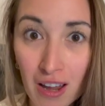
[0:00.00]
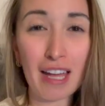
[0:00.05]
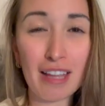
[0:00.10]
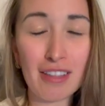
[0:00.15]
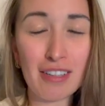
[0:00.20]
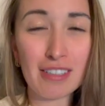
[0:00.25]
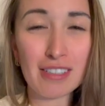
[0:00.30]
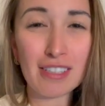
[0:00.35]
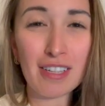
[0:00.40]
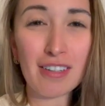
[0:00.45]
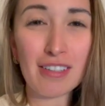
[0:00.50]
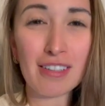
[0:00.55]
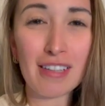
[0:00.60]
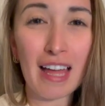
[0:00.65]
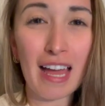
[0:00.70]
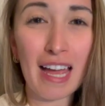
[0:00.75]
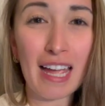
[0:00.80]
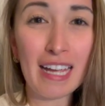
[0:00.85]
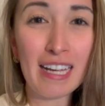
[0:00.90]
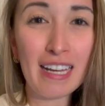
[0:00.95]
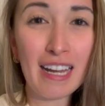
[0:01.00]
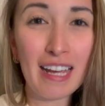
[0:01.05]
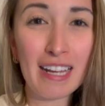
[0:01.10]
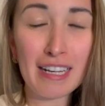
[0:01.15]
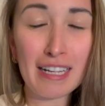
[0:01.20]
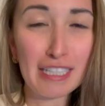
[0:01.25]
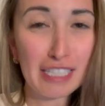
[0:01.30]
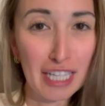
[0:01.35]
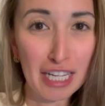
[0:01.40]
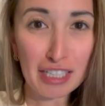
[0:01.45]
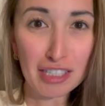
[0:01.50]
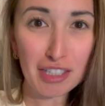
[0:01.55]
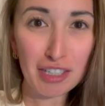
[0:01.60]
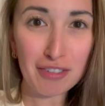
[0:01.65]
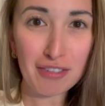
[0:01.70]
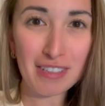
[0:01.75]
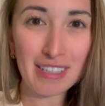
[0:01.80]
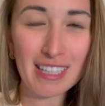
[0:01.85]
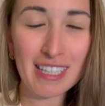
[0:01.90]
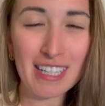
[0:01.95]
I looked online and it's actually
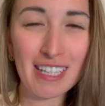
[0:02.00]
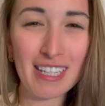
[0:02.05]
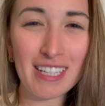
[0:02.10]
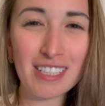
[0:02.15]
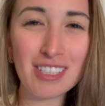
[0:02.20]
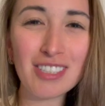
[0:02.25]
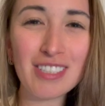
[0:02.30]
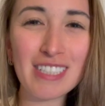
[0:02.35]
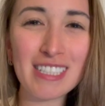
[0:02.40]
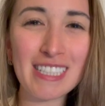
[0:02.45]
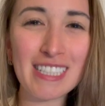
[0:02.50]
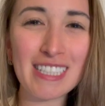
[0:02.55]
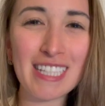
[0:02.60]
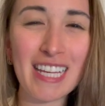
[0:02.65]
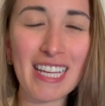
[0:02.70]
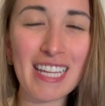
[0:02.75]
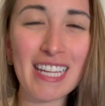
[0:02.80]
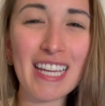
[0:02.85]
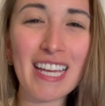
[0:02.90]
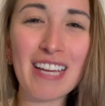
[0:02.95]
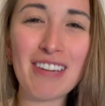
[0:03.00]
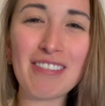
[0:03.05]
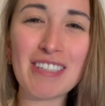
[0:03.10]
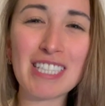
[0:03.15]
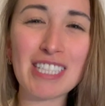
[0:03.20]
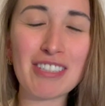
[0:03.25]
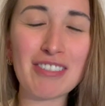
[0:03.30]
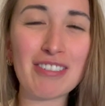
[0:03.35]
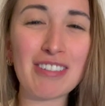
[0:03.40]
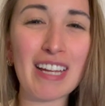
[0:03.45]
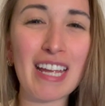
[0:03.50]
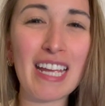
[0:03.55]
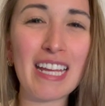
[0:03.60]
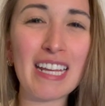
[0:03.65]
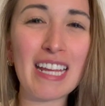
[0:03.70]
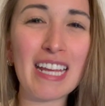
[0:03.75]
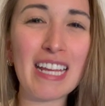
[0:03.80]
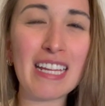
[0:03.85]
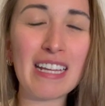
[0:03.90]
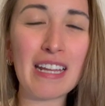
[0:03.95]
really interesting. It was
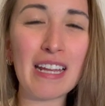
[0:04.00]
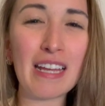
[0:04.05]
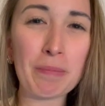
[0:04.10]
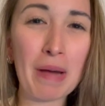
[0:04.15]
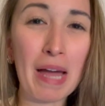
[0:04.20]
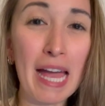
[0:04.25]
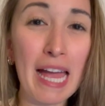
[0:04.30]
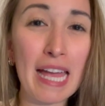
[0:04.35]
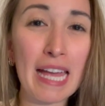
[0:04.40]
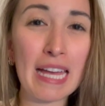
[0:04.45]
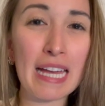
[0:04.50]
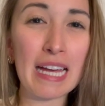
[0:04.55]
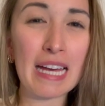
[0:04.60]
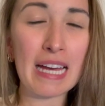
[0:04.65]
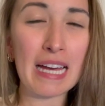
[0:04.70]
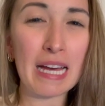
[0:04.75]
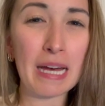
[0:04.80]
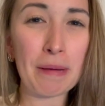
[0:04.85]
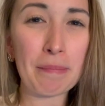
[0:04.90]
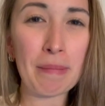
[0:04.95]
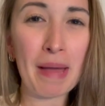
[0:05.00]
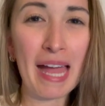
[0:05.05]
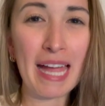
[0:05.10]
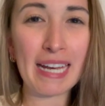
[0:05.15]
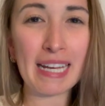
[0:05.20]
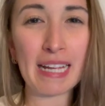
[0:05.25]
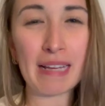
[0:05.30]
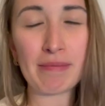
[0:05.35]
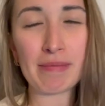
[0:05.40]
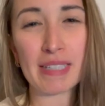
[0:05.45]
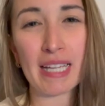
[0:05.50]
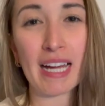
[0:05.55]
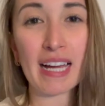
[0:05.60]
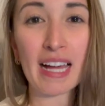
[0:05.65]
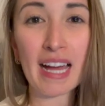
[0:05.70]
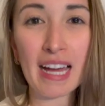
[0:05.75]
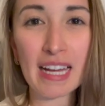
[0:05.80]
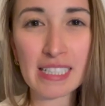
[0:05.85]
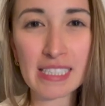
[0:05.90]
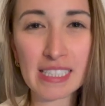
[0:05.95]
created by a man named
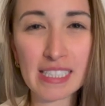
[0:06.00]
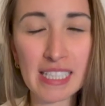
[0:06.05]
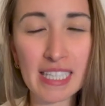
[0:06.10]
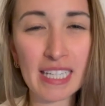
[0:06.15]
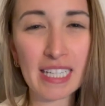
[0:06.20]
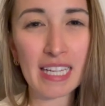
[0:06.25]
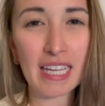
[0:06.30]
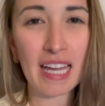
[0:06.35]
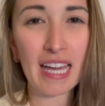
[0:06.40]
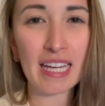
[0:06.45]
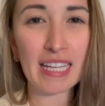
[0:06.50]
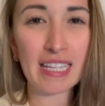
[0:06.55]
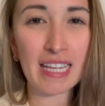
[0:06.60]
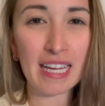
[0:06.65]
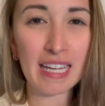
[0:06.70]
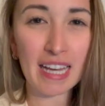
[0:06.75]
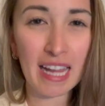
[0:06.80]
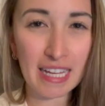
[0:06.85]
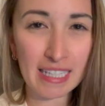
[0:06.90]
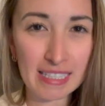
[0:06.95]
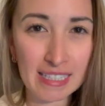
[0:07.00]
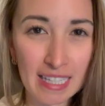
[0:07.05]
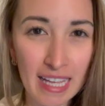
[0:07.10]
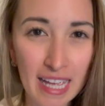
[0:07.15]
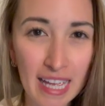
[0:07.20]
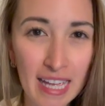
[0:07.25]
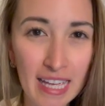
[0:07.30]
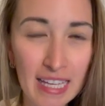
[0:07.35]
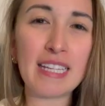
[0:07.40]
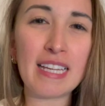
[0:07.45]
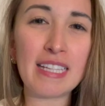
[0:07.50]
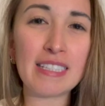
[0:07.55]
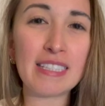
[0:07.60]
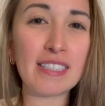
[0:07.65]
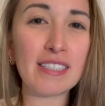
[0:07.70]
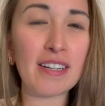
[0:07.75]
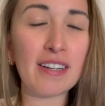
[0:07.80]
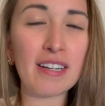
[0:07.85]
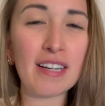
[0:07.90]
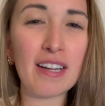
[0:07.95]
Takashi Yanase. It
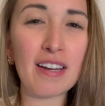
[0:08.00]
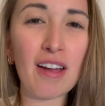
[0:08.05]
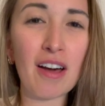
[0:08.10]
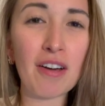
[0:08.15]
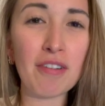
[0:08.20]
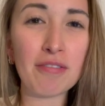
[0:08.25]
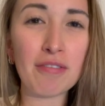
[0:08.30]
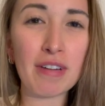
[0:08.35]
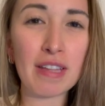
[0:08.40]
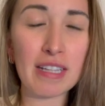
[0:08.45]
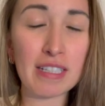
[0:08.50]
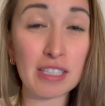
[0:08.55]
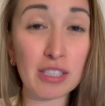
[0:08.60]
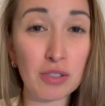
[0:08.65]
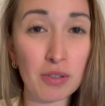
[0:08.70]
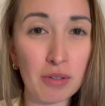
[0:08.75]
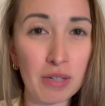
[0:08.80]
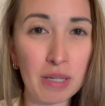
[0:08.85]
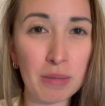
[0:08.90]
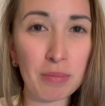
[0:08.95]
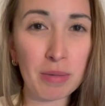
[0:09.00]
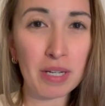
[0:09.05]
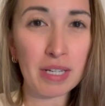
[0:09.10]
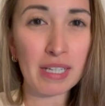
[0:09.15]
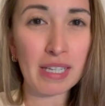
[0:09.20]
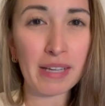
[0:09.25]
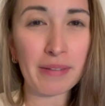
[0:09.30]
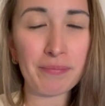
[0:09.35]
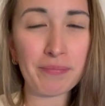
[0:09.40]
started off with a storybook